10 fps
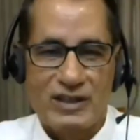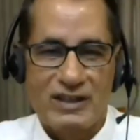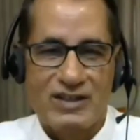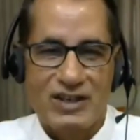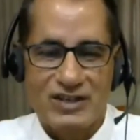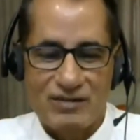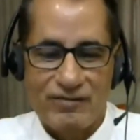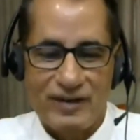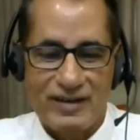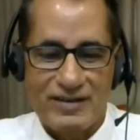this session,
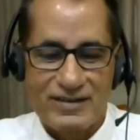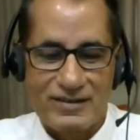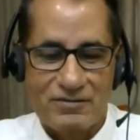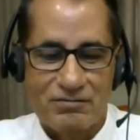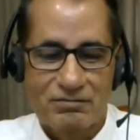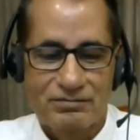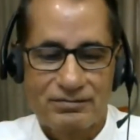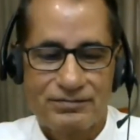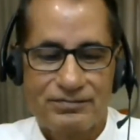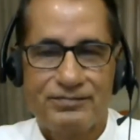friends.
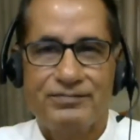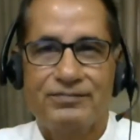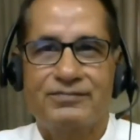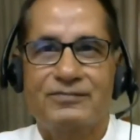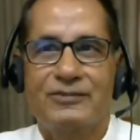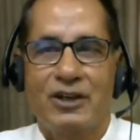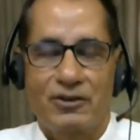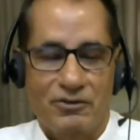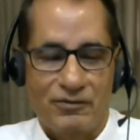Thank you.